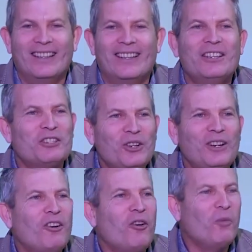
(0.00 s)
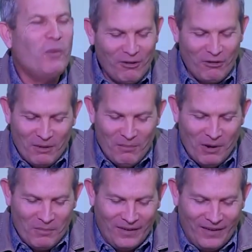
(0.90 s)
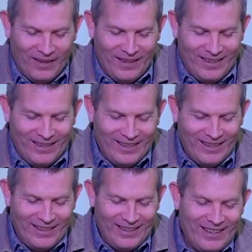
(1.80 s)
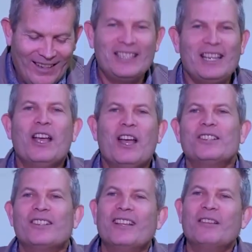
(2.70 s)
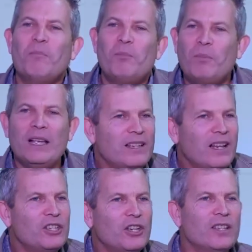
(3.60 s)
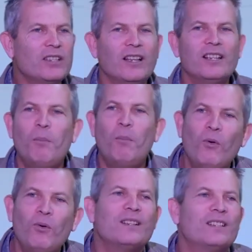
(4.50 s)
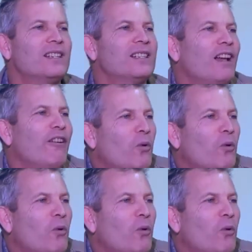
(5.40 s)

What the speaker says: It's certainly not the weather at the moment. See, it's important to discover